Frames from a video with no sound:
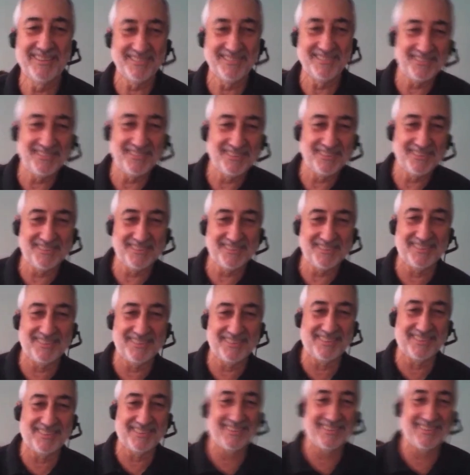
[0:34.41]

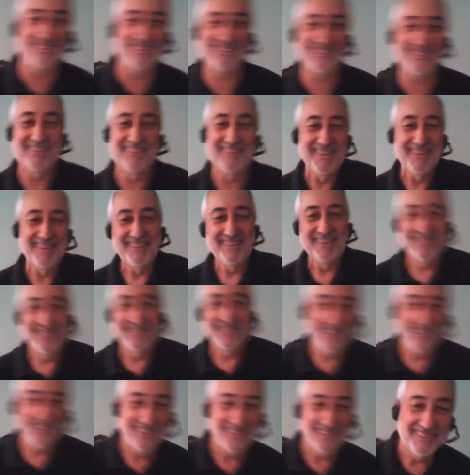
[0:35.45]

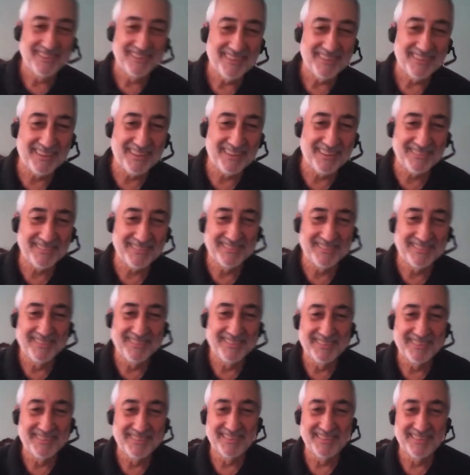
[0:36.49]

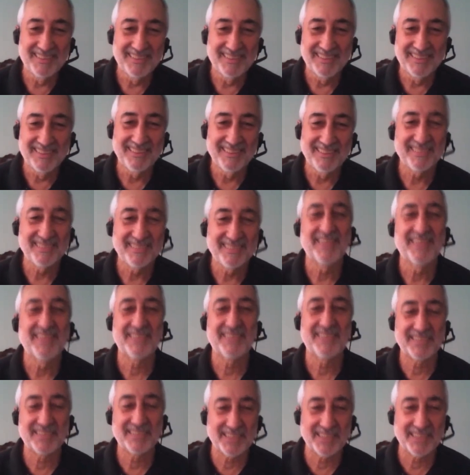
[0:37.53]

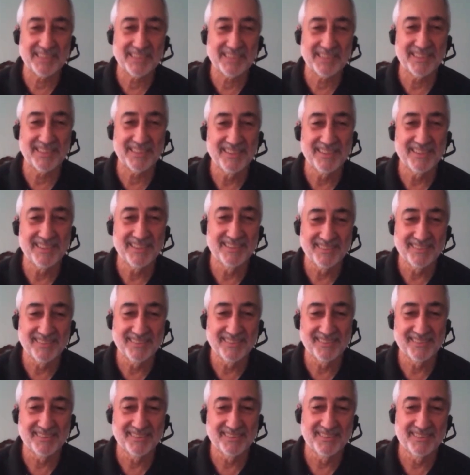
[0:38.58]

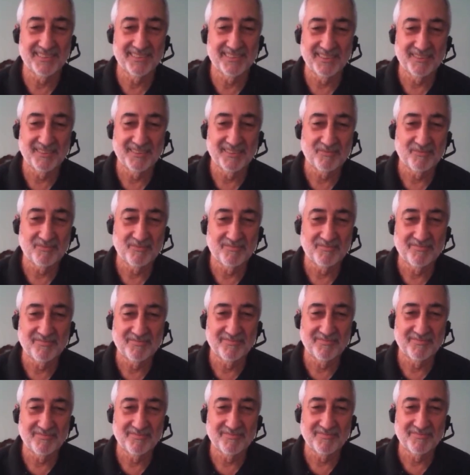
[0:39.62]

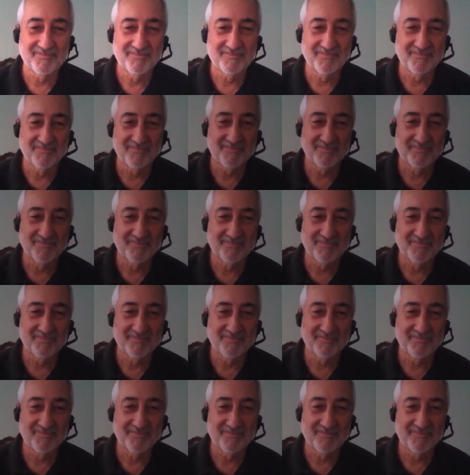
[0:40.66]
(not speaking)